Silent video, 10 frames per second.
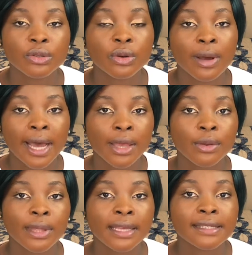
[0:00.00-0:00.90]
or
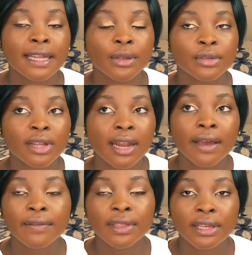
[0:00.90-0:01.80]
IUDs, then you start
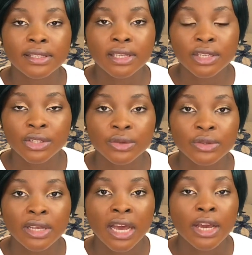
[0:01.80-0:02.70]
having these
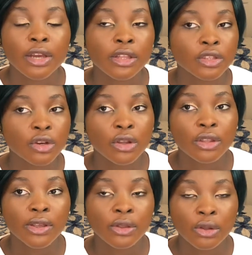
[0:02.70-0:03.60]
issues, you need to
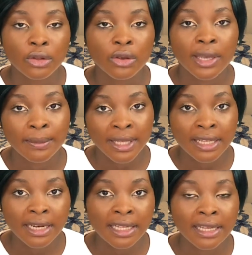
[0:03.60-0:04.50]
contact your doctor
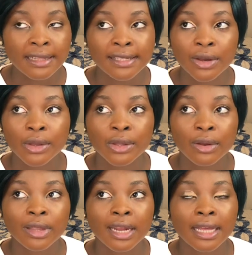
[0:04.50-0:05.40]
immediately and tell your
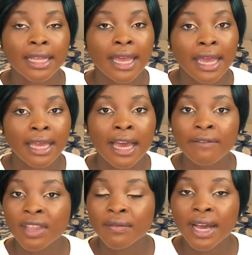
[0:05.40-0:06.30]
doctor that, hey,
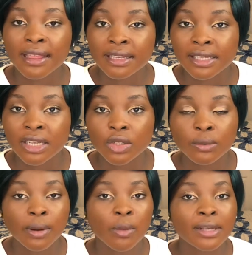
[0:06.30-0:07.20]
I've never had this
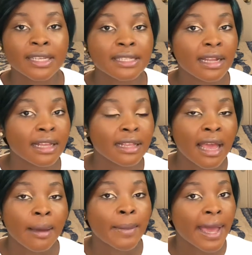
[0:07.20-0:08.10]
issue, but once I started
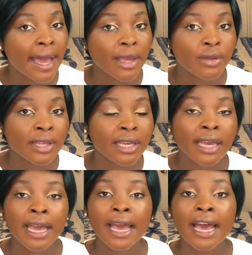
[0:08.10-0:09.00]
my
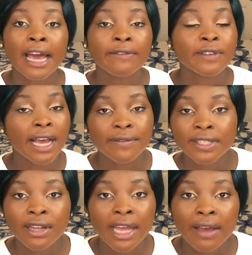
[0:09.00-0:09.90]
IUD,
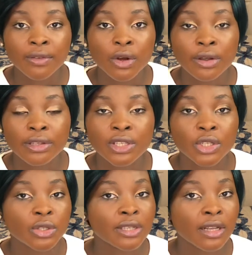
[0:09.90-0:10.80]
I've started having all these
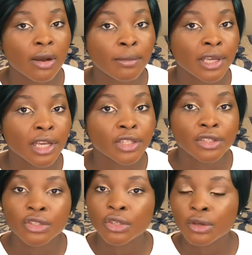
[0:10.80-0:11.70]
issues and
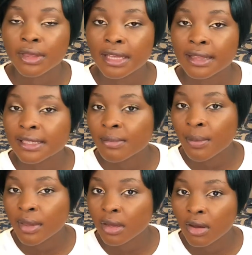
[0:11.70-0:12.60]
complications. Do you think this
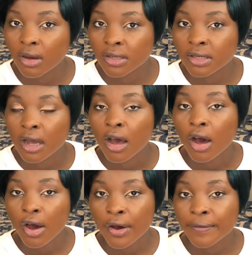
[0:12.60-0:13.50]
might be the cause
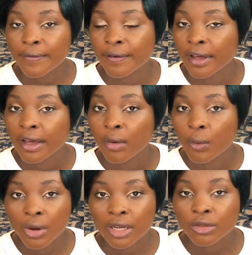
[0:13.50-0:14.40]
of
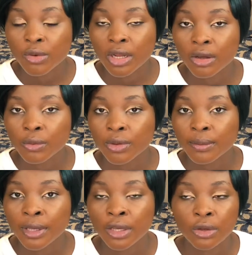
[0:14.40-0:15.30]
what is going on
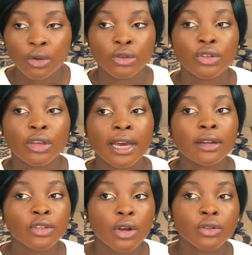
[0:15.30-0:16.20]
with me? You know, so you
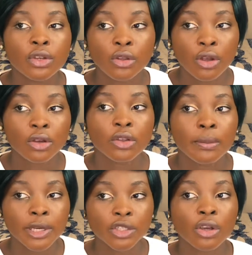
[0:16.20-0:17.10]
got to talk to your
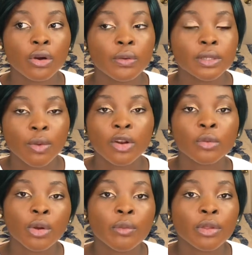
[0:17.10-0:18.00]
doctor. Make sure you're always
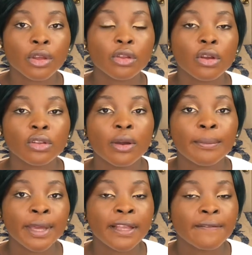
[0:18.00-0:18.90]
one-on-one with your
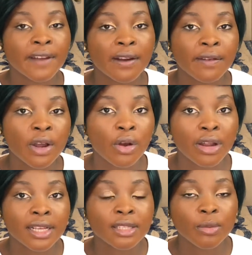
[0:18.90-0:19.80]
doctor. Be very
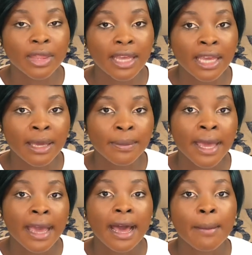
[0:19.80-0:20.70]
honest with him
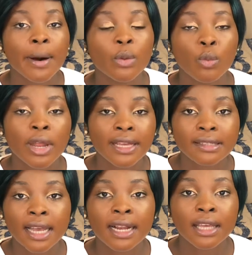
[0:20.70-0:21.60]
about what
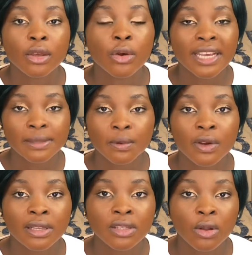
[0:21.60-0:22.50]
exactly you're
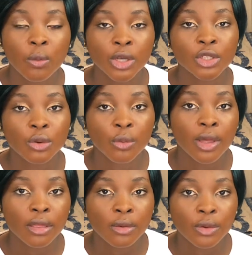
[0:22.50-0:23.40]
experiencing or what you're
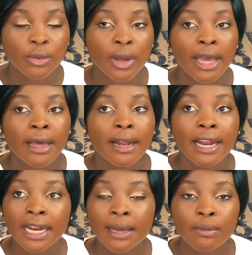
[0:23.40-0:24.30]
going through.
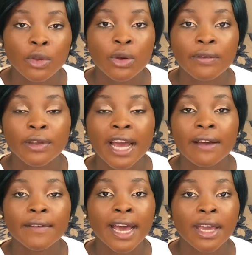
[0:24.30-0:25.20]
Let him know if you
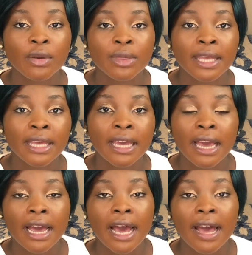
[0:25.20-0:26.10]
have IUD
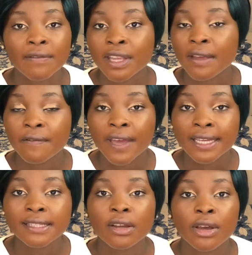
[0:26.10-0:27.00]
after
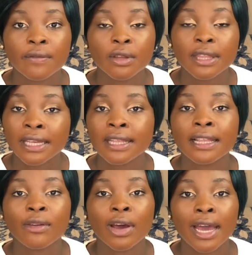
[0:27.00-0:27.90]
effects, or if you think
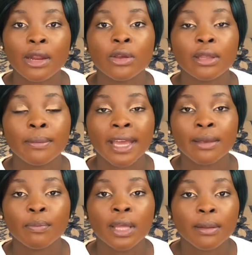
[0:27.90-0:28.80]
that your IUD
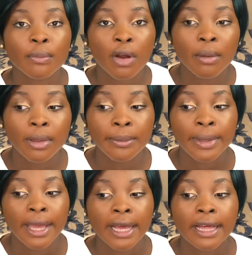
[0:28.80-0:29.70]
might be the
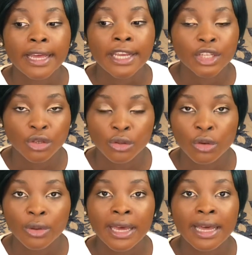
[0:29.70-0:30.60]
problem. He should
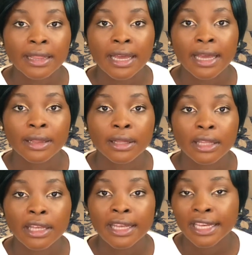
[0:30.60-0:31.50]
know that, and
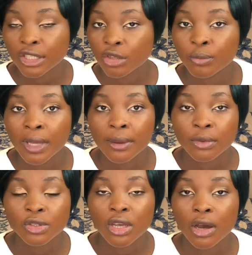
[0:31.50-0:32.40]
he should be
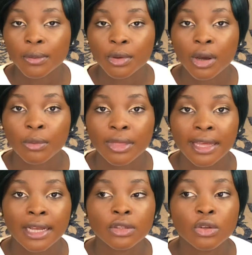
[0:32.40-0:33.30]
able to help you out with
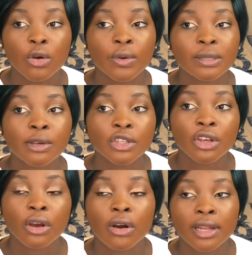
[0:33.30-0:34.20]
that. So always make
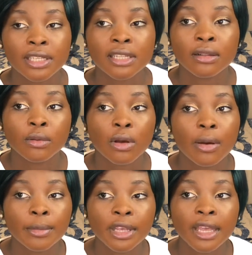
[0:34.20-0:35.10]
sure you're honest and
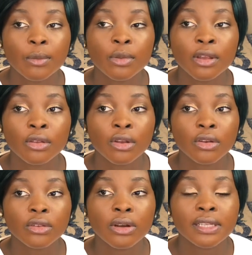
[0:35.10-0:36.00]
communicate with your
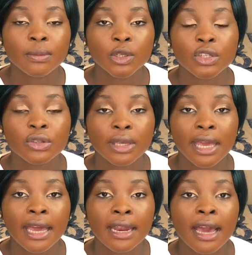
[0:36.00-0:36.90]
doctor as much as you
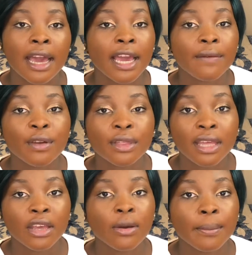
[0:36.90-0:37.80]
can if you
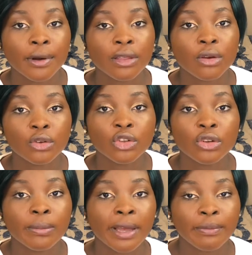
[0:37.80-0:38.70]
think your birth
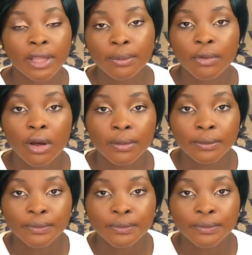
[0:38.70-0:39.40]
control might be the problem.